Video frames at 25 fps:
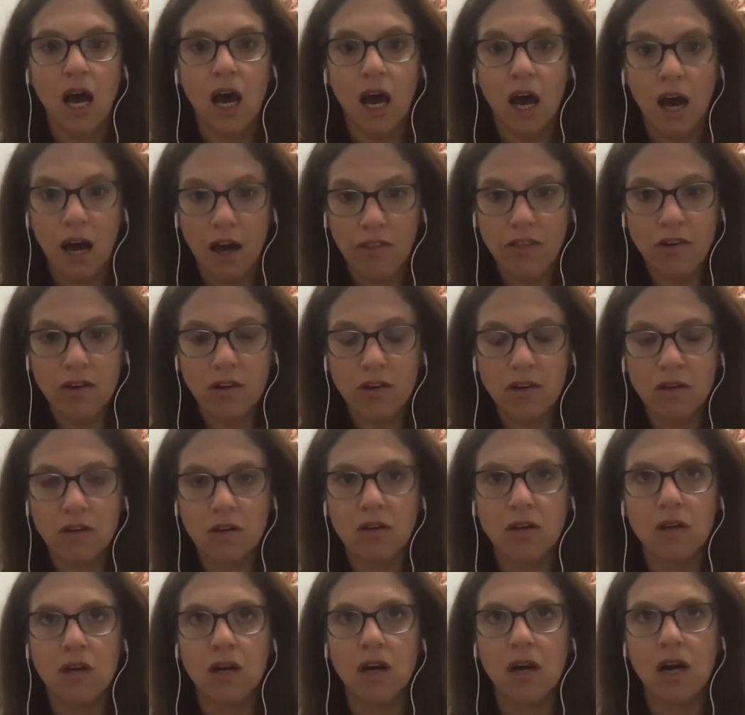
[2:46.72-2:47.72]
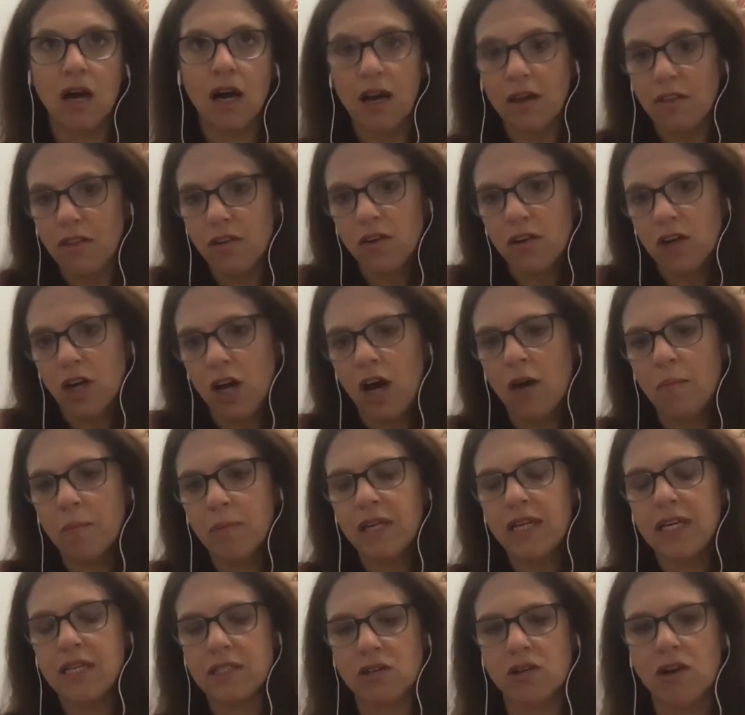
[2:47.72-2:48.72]
Other
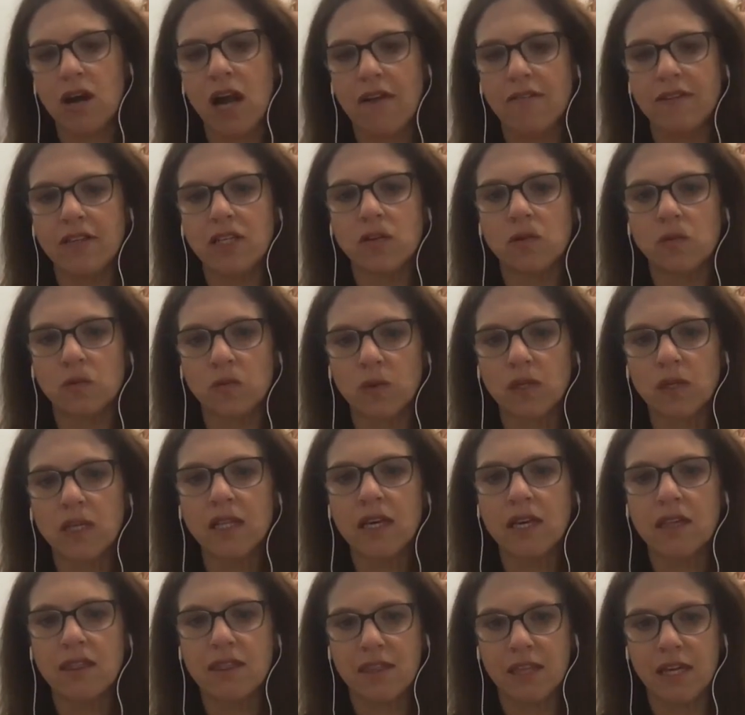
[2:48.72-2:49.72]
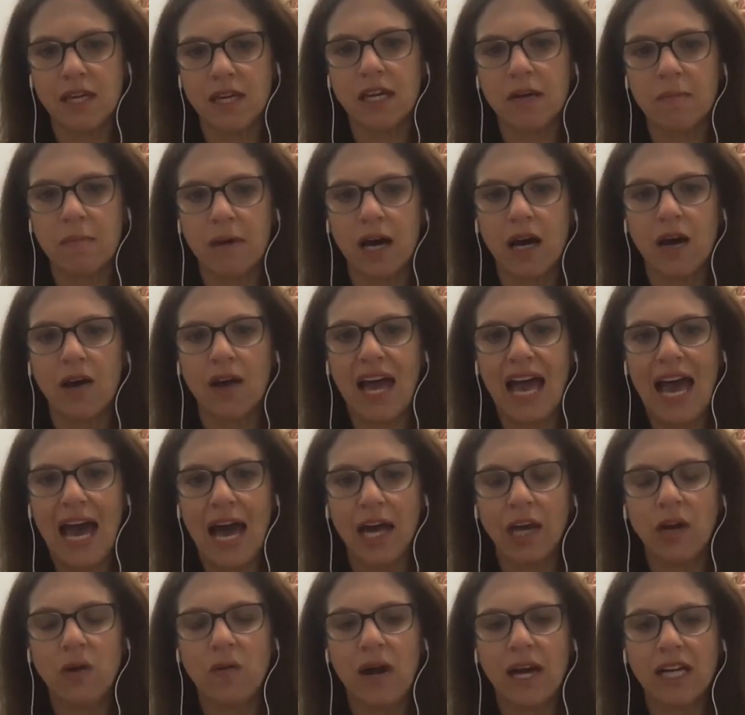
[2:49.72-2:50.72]
companies are having to really think about, how
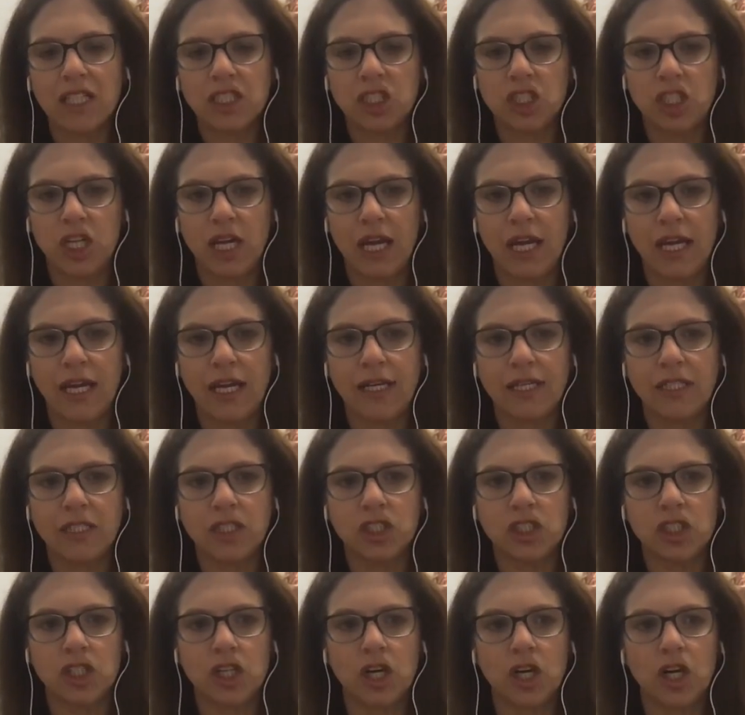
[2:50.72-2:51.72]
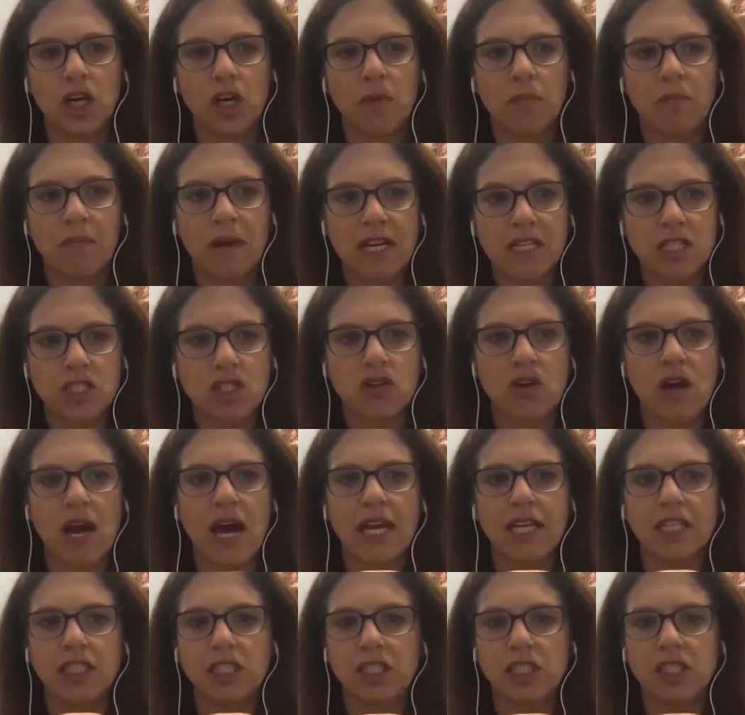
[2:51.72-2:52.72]
do I change my
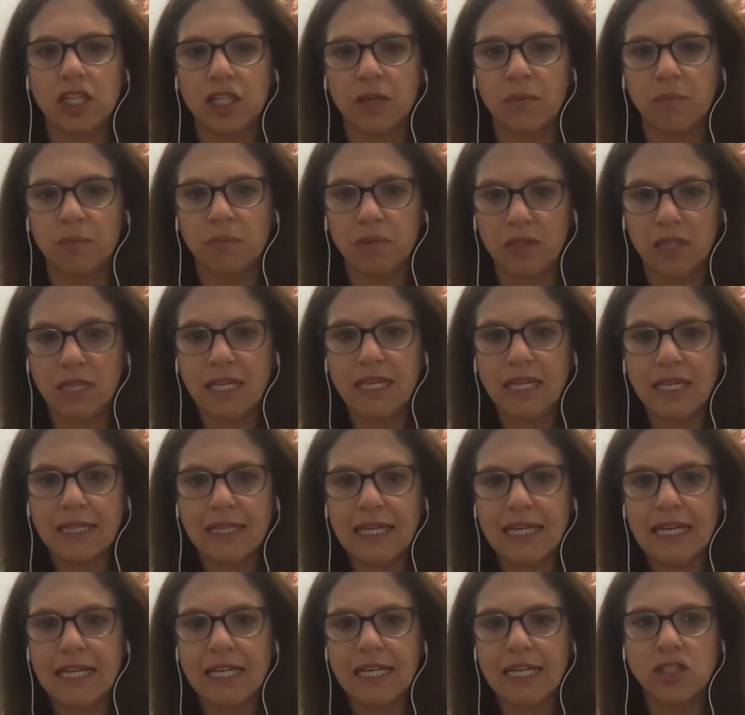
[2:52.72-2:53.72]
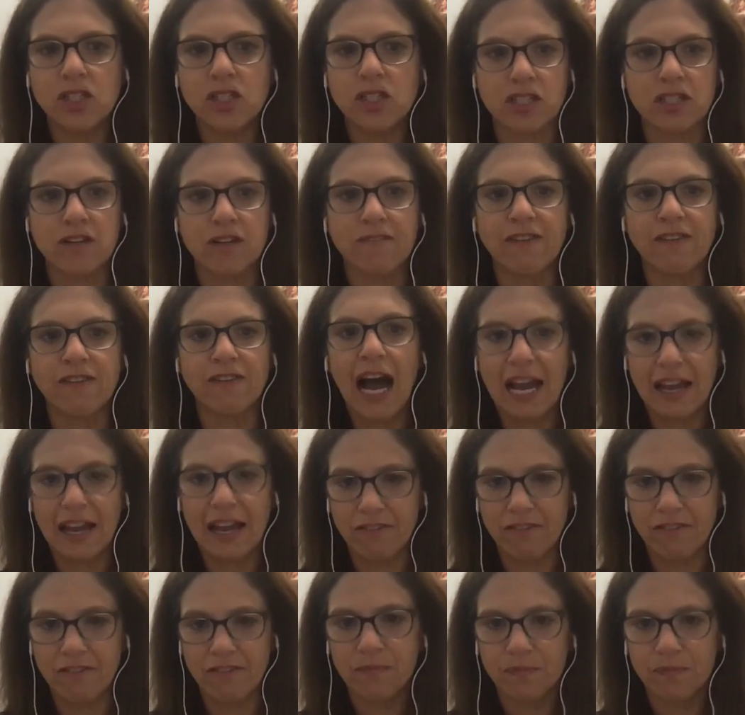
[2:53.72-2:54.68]
strategy completely to survive?